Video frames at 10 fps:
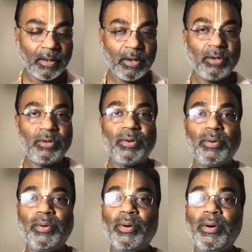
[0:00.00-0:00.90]

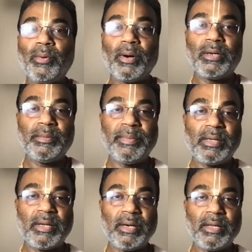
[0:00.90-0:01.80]
So what is being
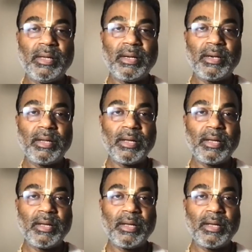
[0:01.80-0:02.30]
said here